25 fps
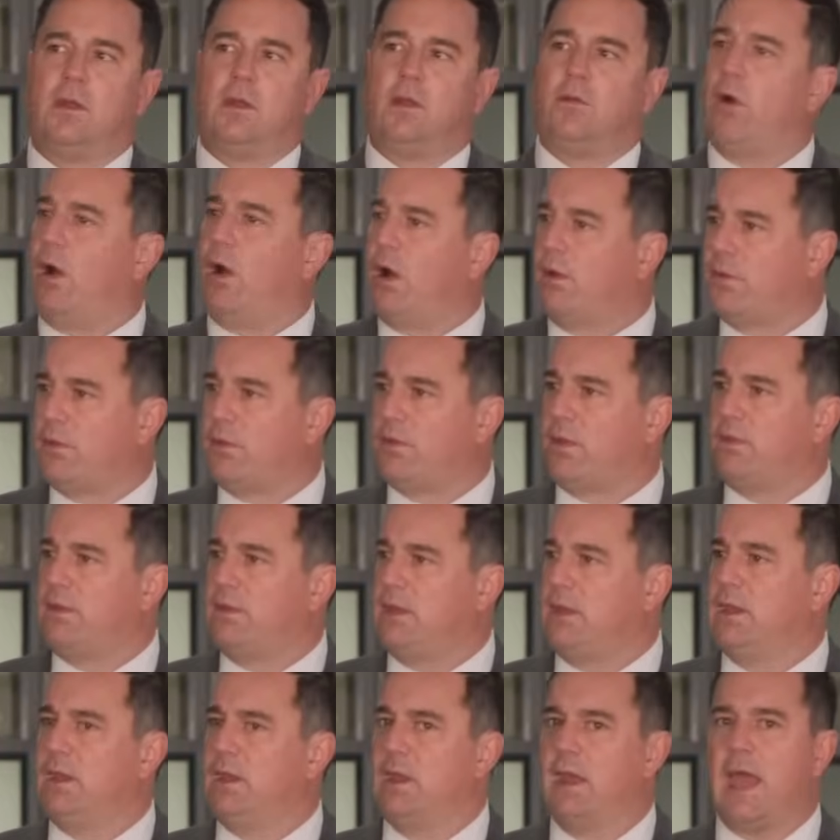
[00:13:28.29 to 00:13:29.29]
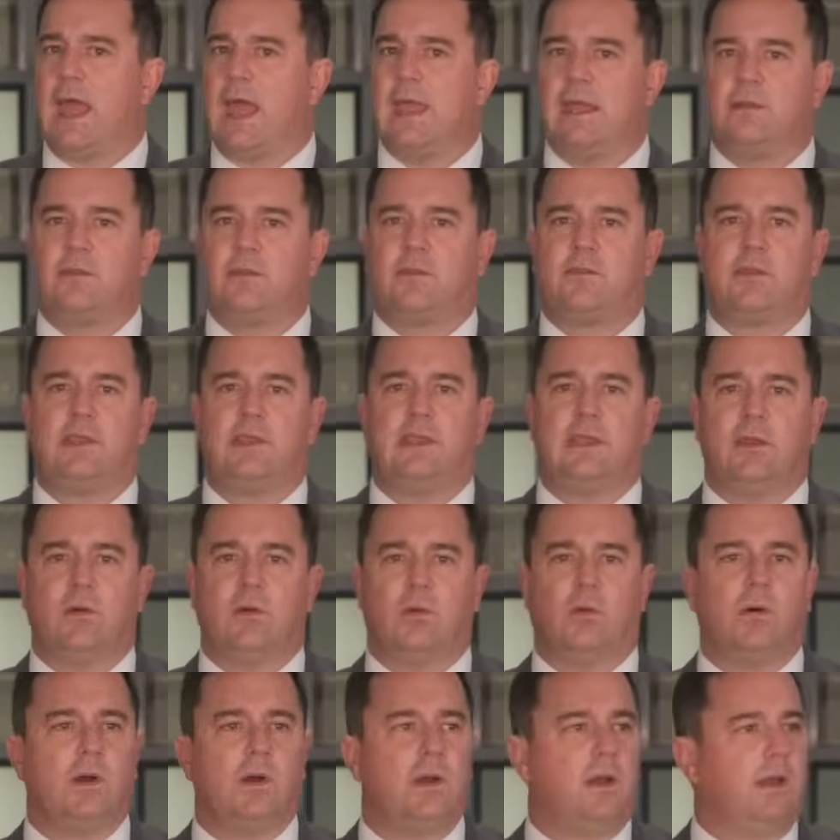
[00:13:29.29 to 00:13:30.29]
rather than the ANC
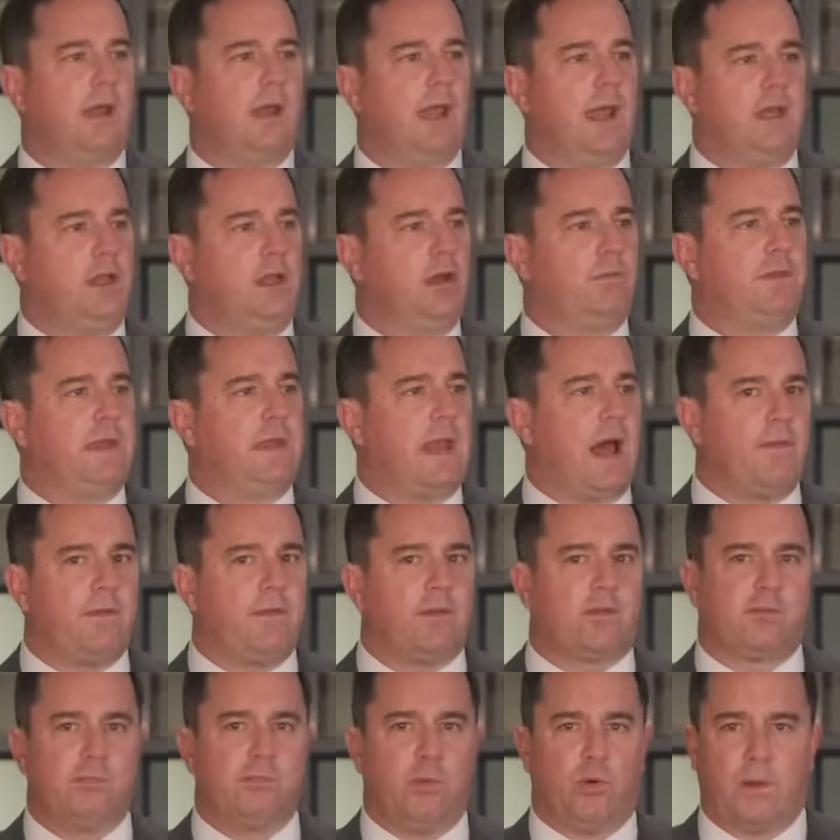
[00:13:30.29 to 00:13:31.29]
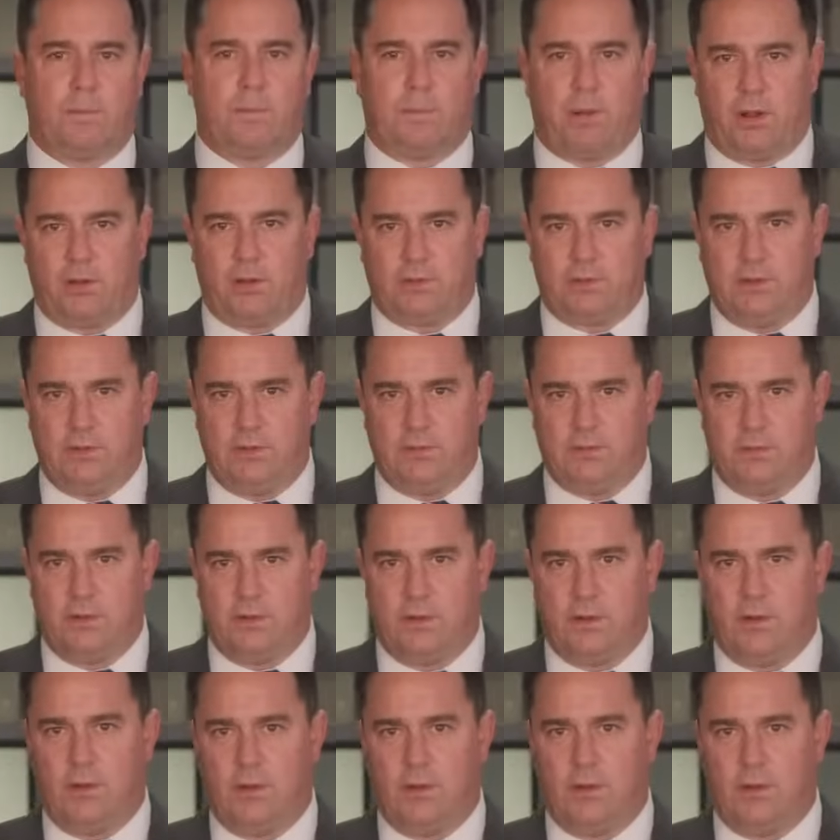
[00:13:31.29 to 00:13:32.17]
or any of the other smaller parties?